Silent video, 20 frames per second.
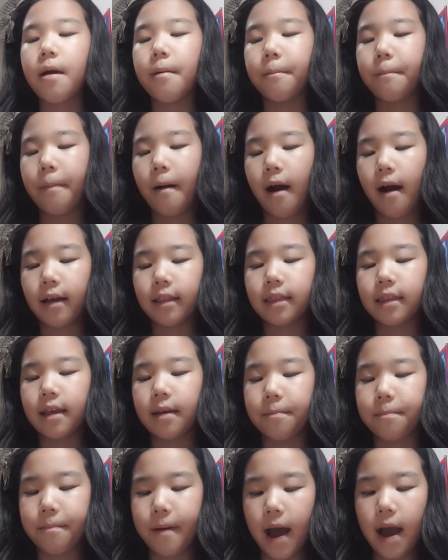brought
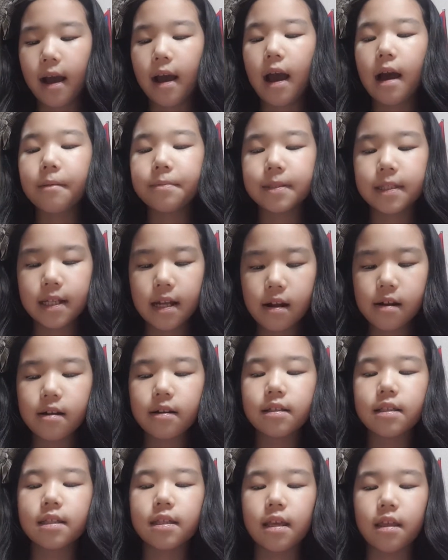it back
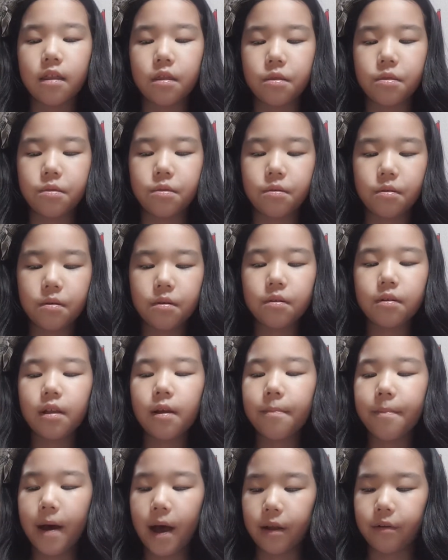upstairs and through
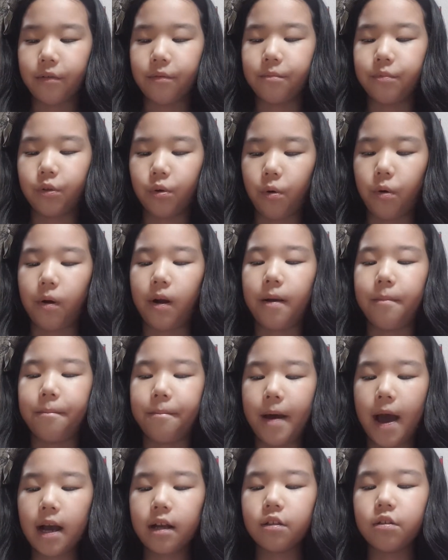the bedroom door and
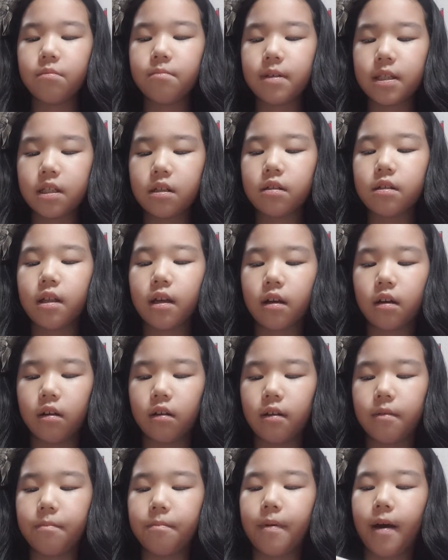back to Mr. Tickle
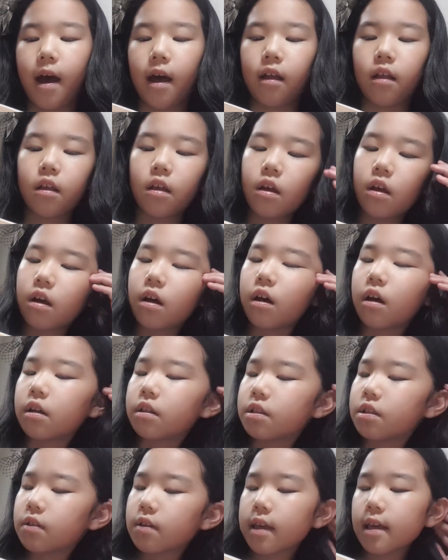in bed.
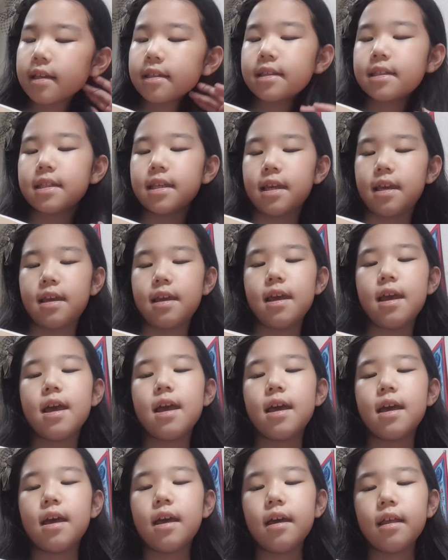As you can see,
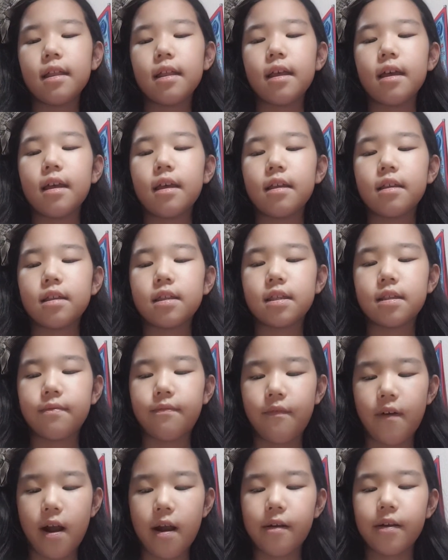it's
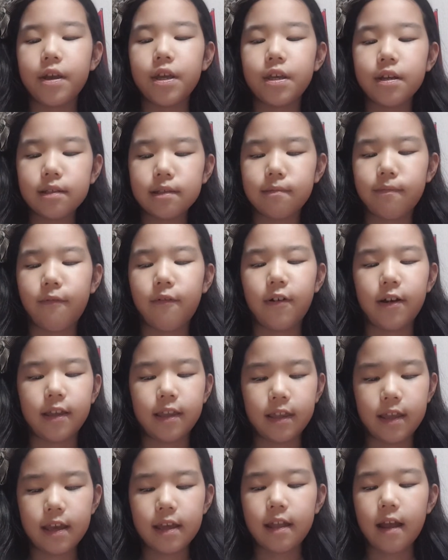very useful
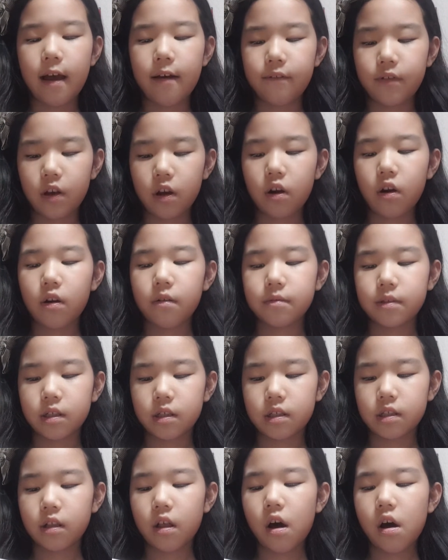indeed having arms
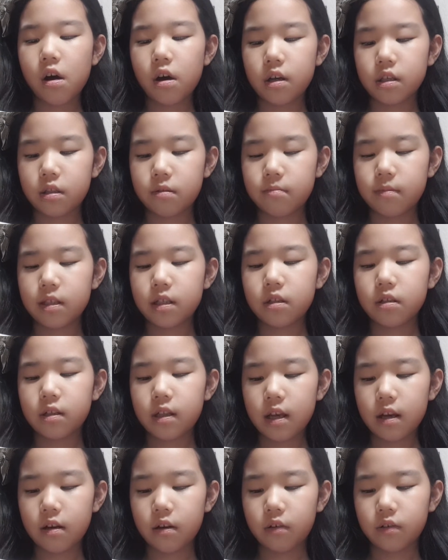as long as Mr.
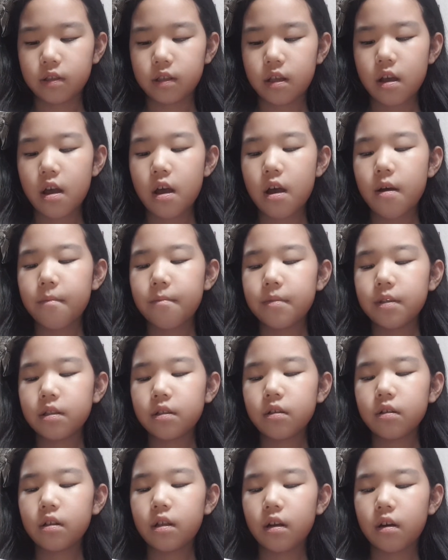Tickle's.
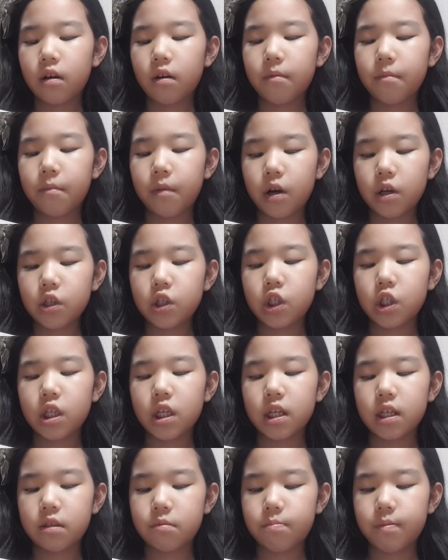Mr. Tickle munched
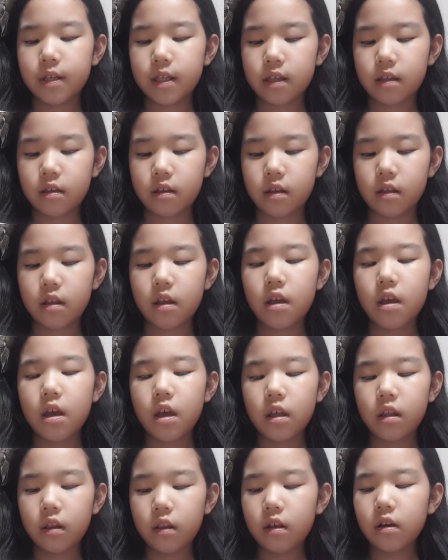his biscuit.
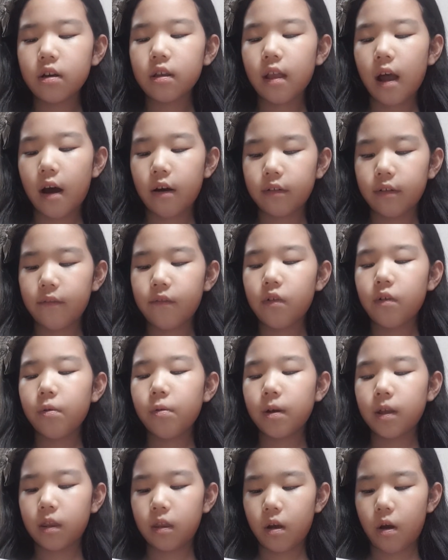He looked out of the
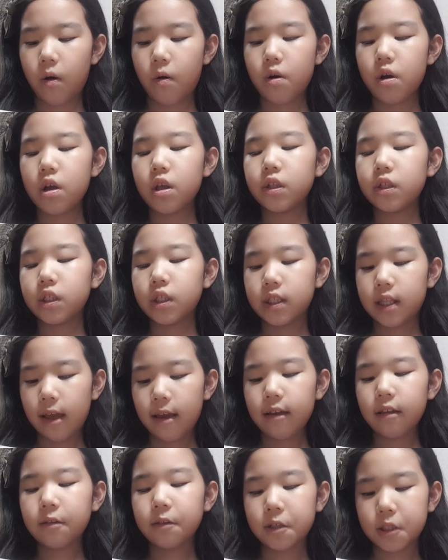window.
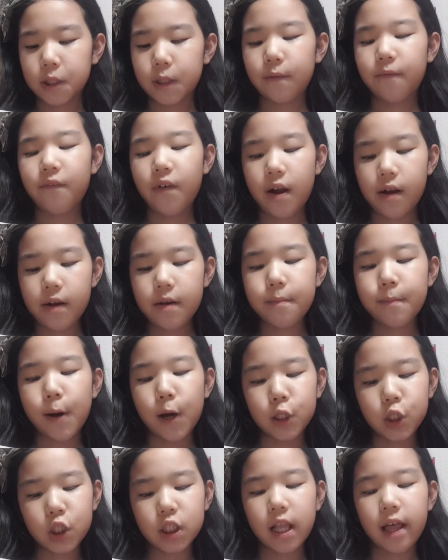Today looks very
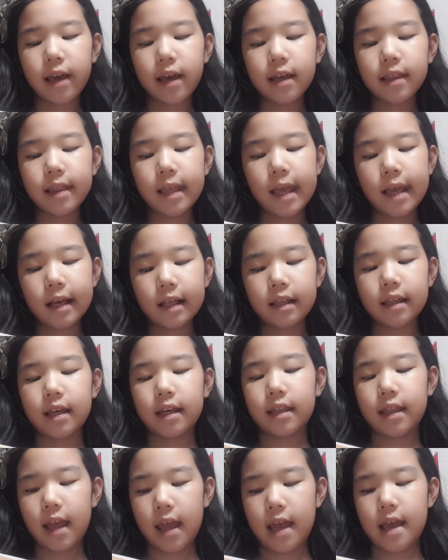much like a
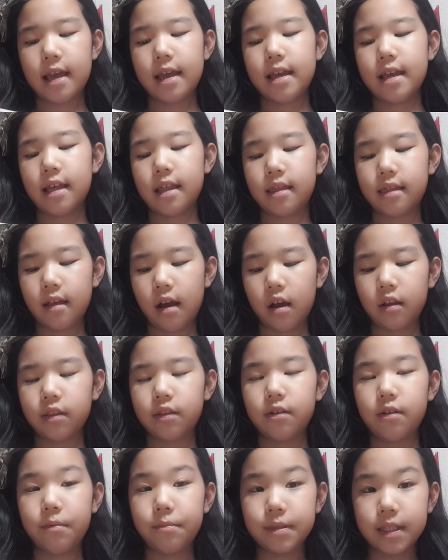tickling day, he thought
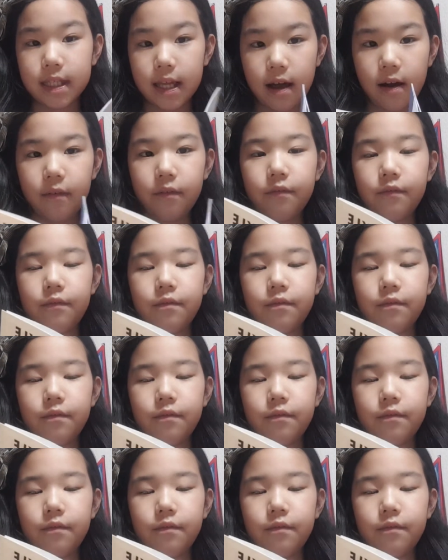to himself.